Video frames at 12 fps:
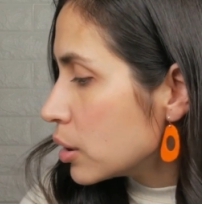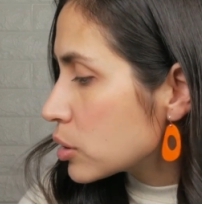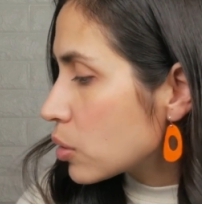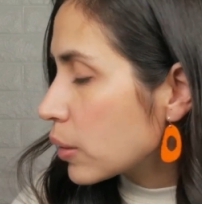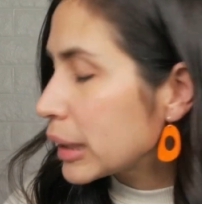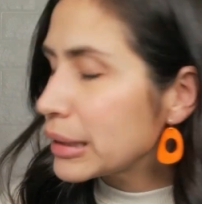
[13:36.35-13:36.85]

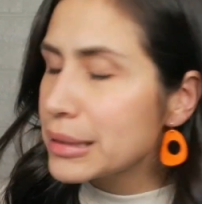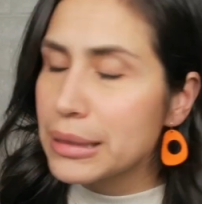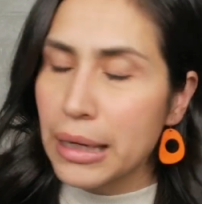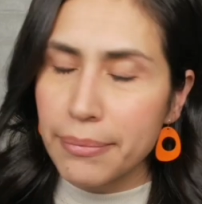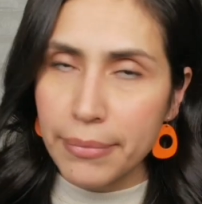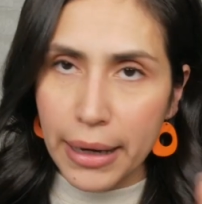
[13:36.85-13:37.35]
So in the
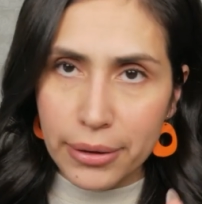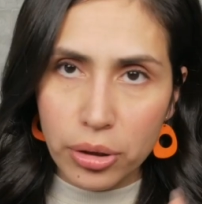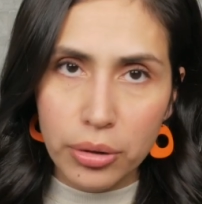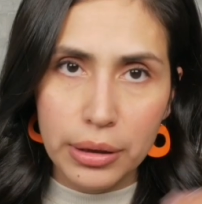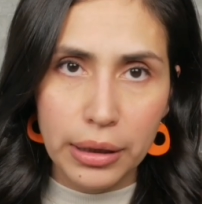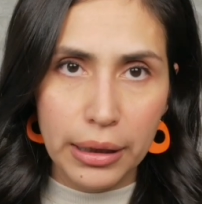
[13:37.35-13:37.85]
same
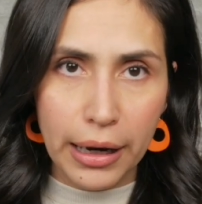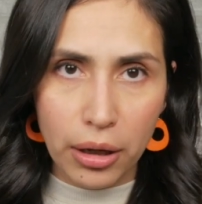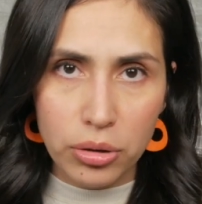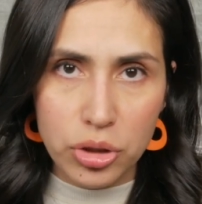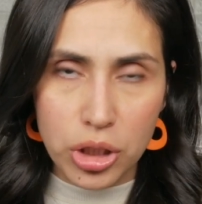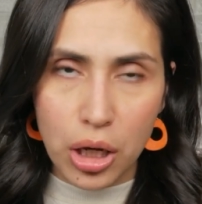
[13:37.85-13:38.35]
manner,
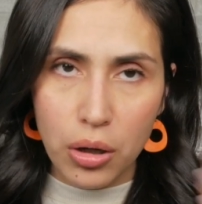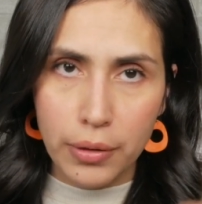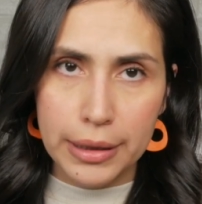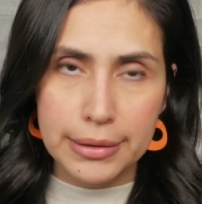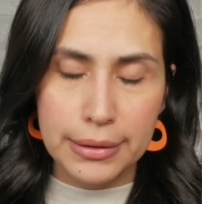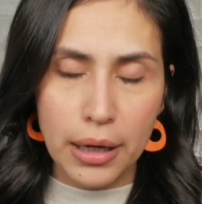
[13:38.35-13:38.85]
nail gel
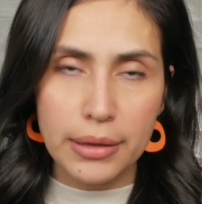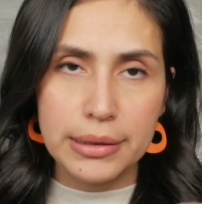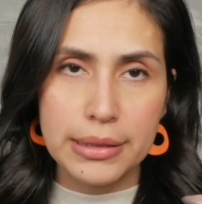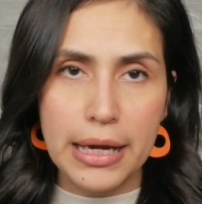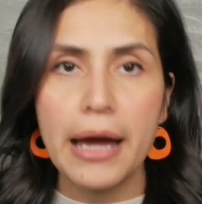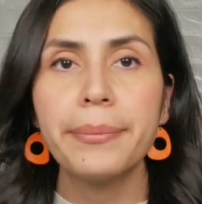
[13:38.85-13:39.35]
is
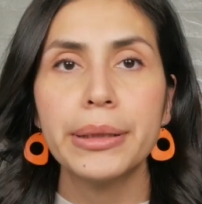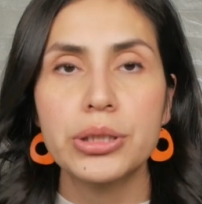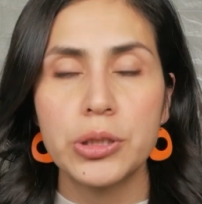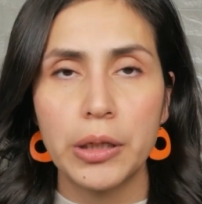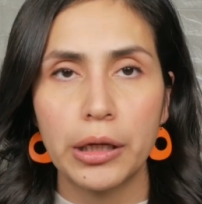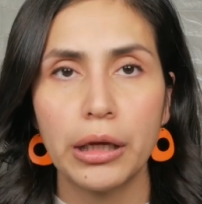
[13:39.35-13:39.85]
not
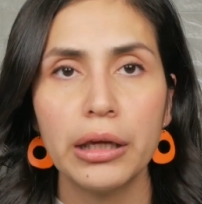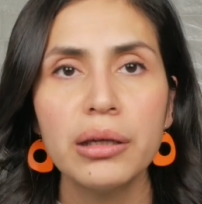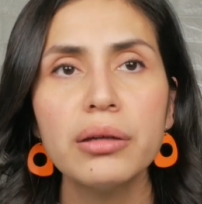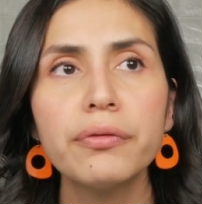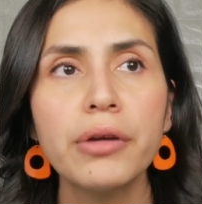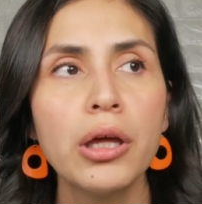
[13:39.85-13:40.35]
damaging
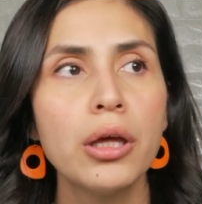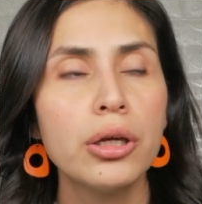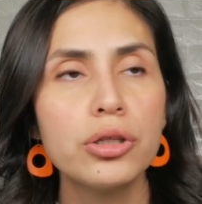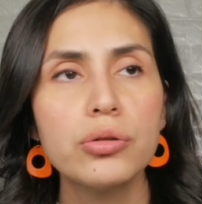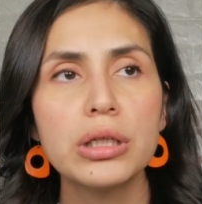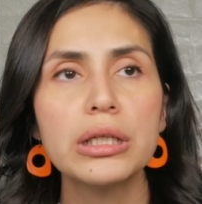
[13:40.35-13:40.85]
if
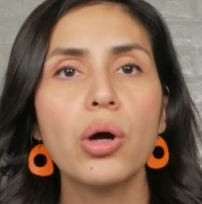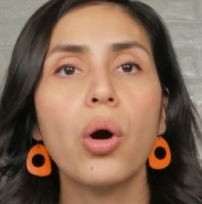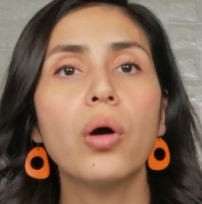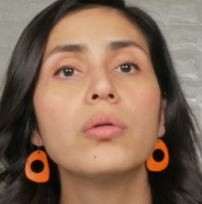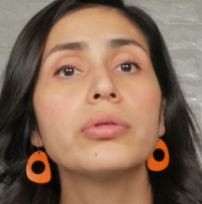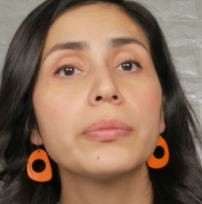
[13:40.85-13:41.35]
you didn't
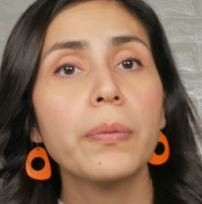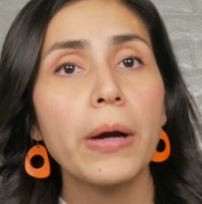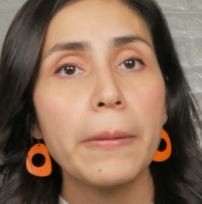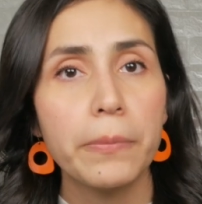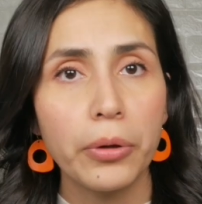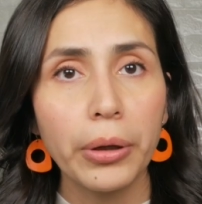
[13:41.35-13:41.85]
over
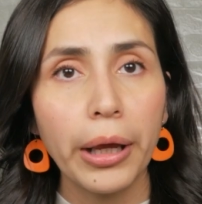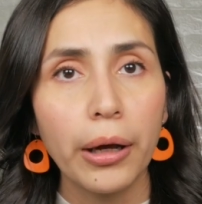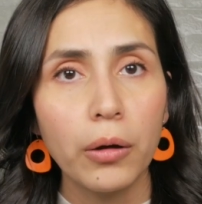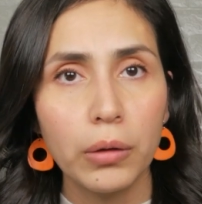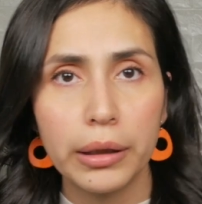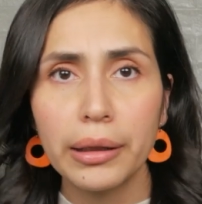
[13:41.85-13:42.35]
prep your
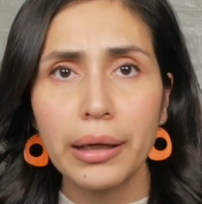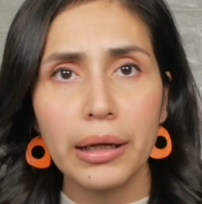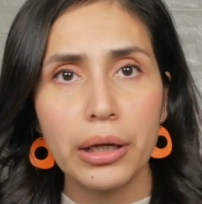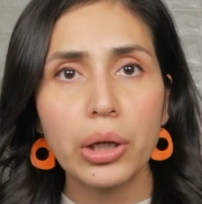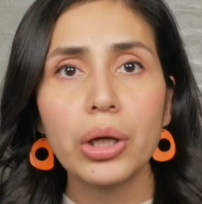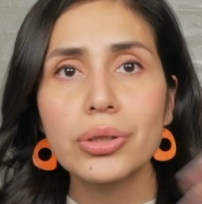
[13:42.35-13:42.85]
nail. And again,
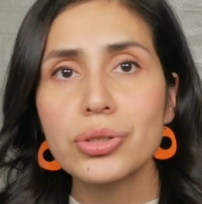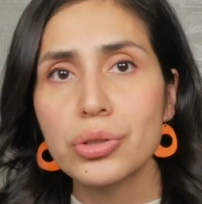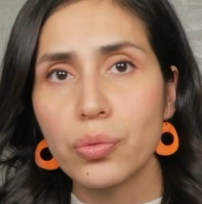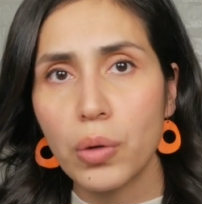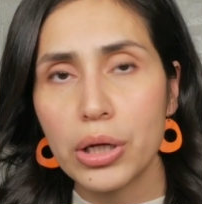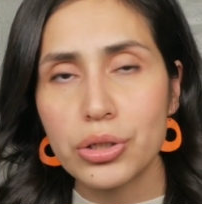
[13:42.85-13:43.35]
I encourage you
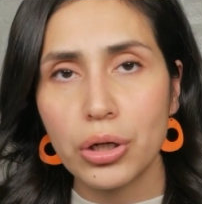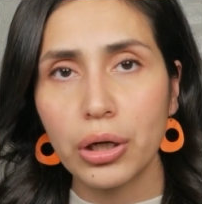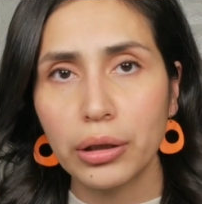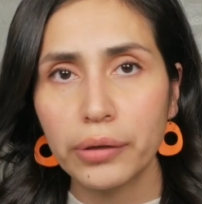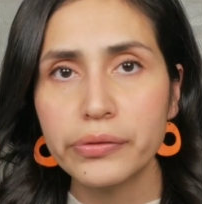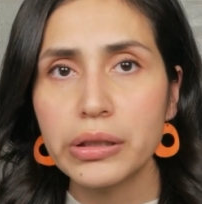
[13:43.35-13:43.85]
to watch our
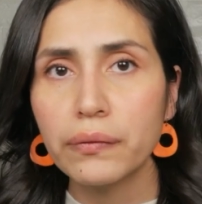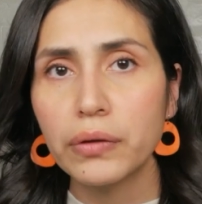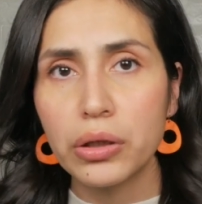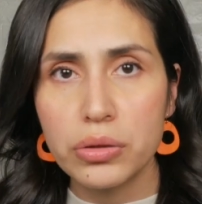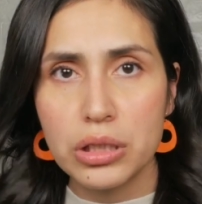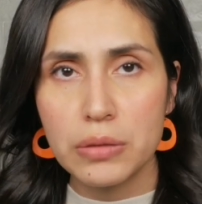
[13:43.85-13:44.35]
lifting
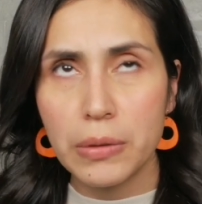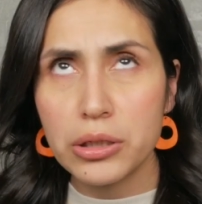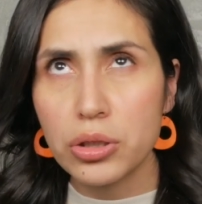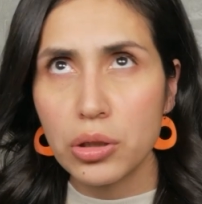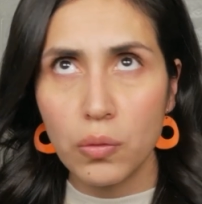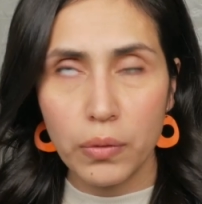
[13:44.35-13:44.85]
videos,
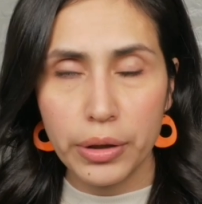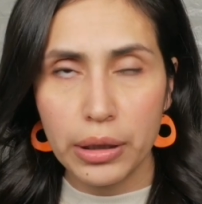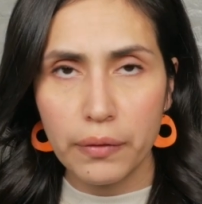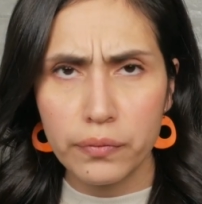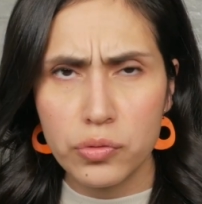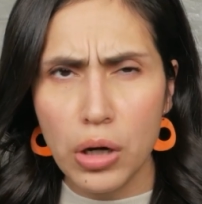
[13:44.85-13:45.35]
especially the one that
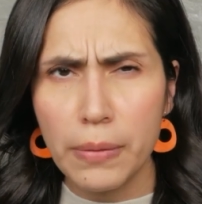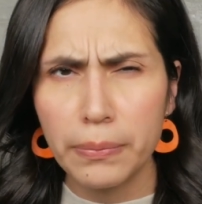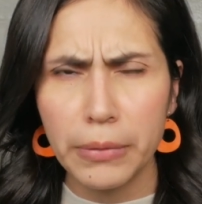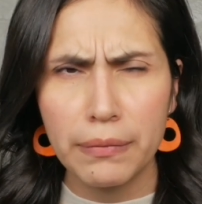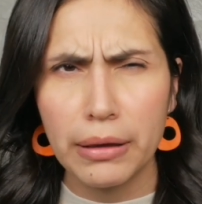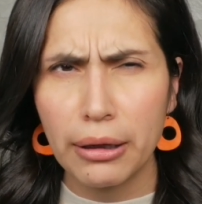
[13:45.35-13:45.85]
I've dropped
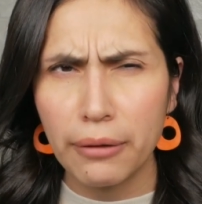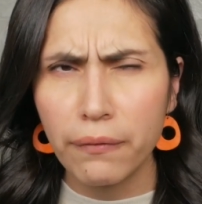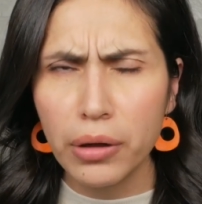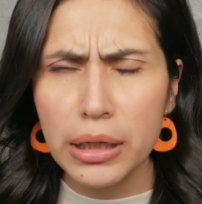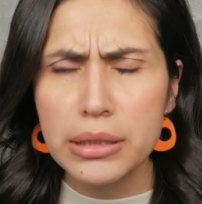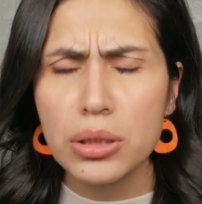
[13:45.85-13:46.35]
maybe like
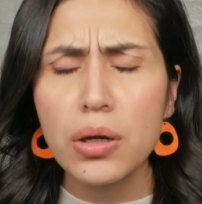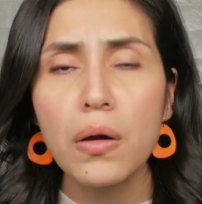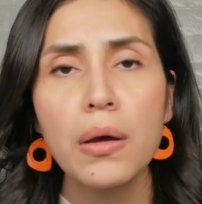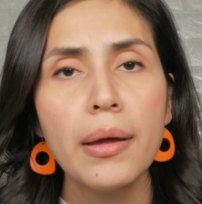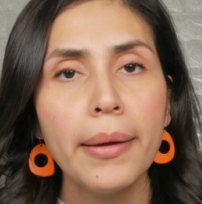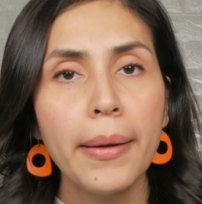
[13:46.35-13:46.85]
4 days
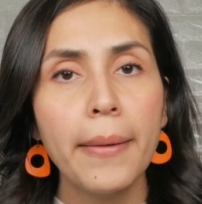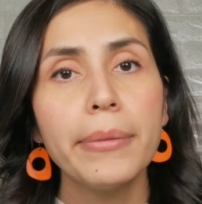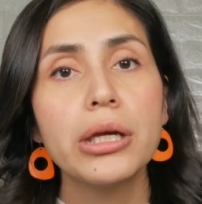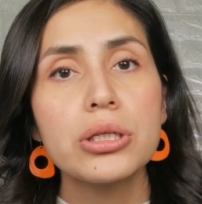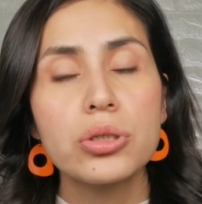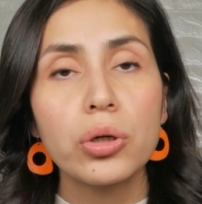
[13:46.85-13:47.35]
ago,
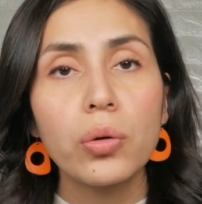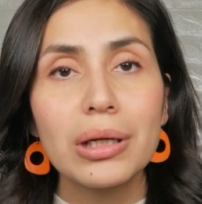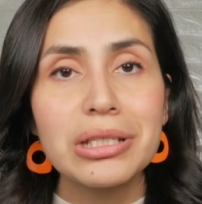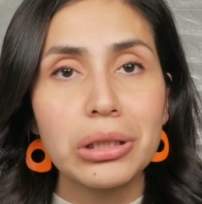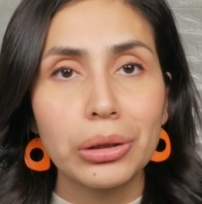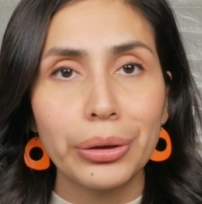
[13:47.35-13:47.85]
because you're
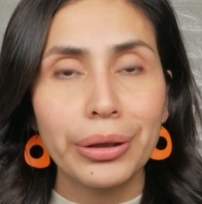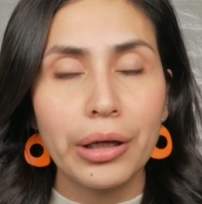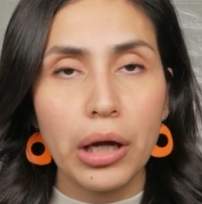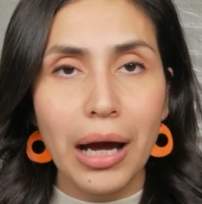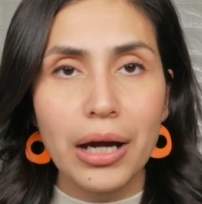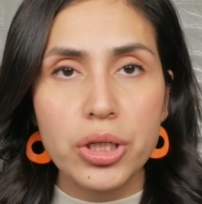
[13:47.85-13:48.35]
going to learn
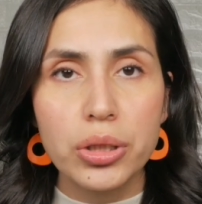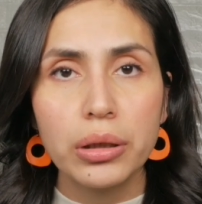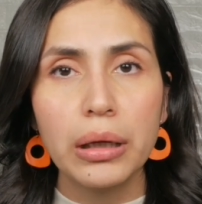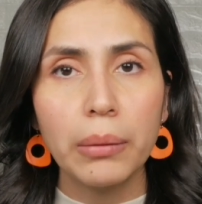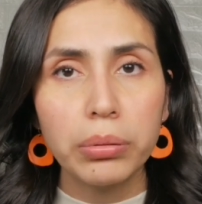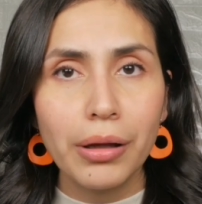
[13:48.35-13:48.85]
that
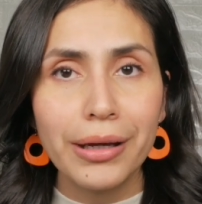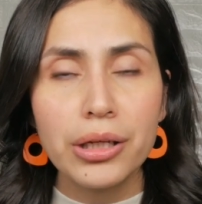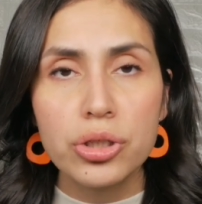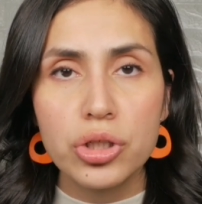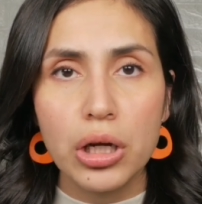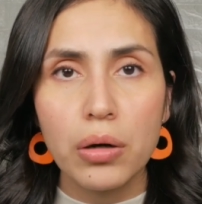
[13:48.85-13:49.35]
actually
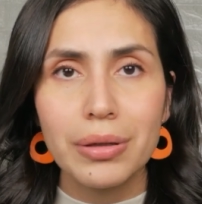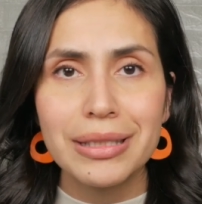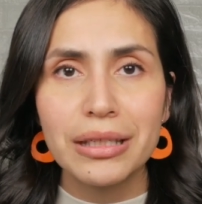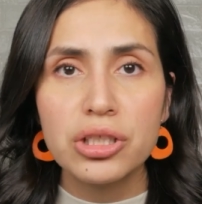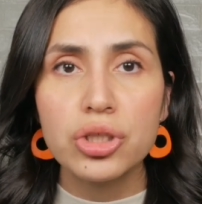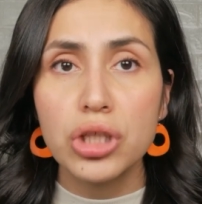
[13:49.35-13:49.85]
applying gel
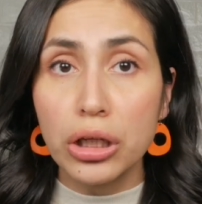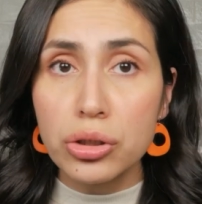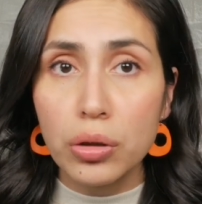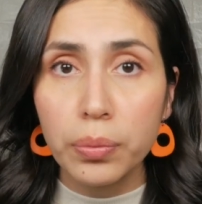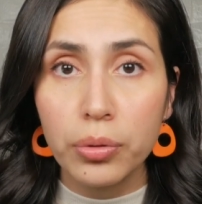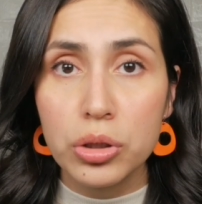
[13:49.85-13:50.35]
is a
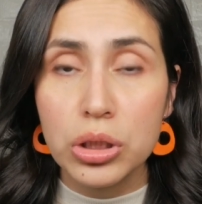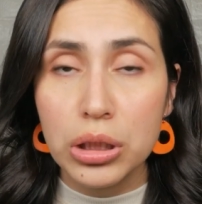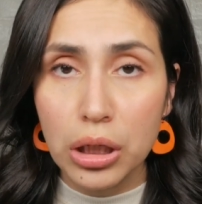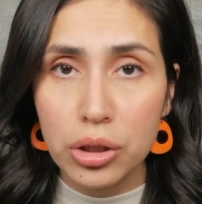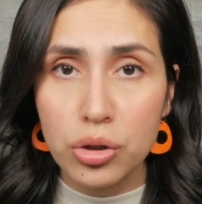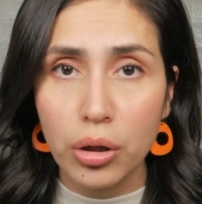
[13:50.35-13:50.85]
gentle
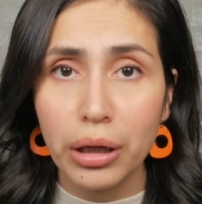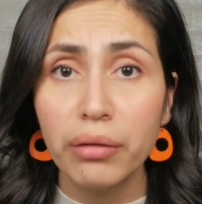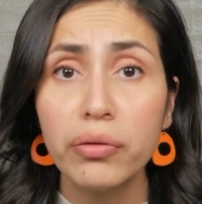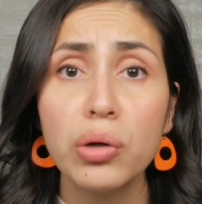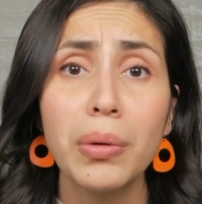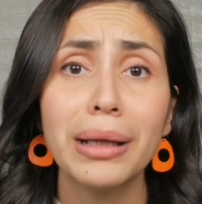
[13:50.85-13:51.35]
procedure
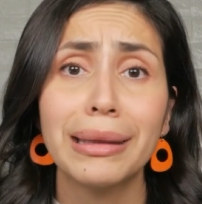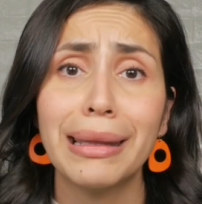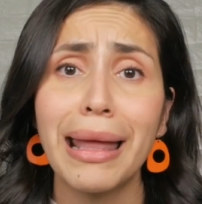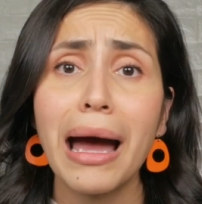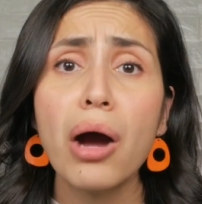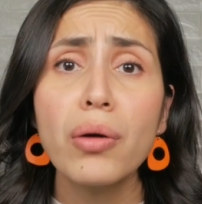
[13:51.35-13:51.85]
if you
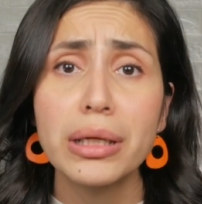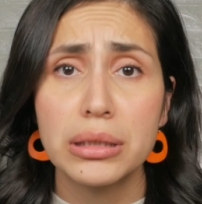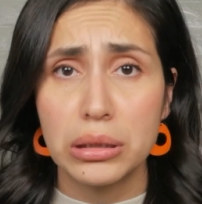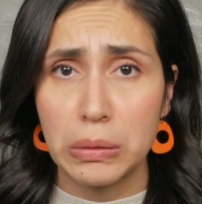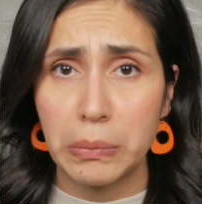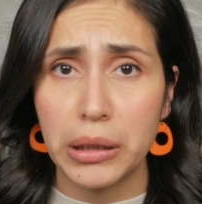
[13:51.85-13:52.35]
allow it
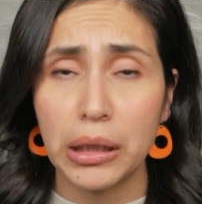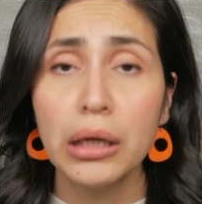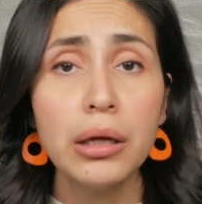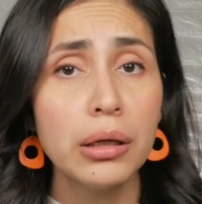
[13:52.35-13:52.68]
to be.